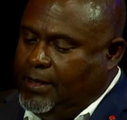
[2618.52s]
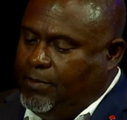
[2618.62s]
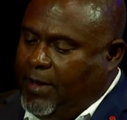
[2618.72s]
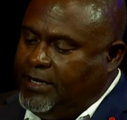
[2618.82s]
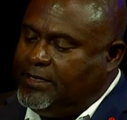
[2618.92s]
the
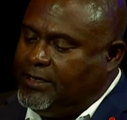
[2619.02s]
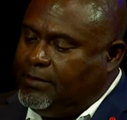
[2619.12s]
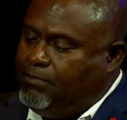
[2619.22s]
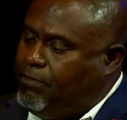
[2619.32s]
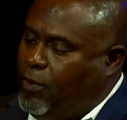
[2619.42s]
basic
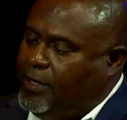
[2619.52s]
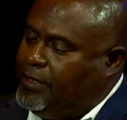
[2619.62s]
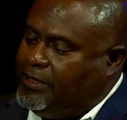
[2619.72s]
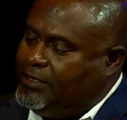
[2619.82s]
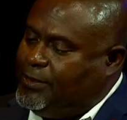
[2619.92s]
point
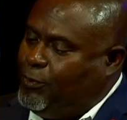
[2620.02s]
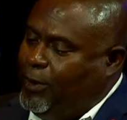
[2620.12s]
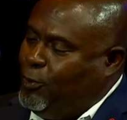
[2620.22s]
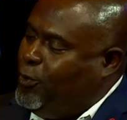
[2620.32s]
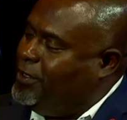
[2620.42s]
that the
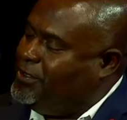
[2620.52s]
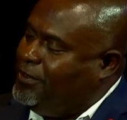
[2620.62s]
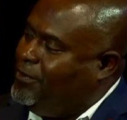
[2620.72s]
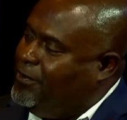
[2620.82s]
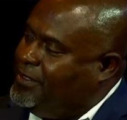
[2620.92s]
Supreme Court
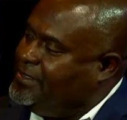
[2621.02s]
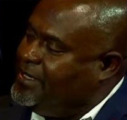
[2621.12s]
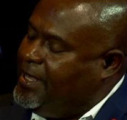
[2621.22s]
took was,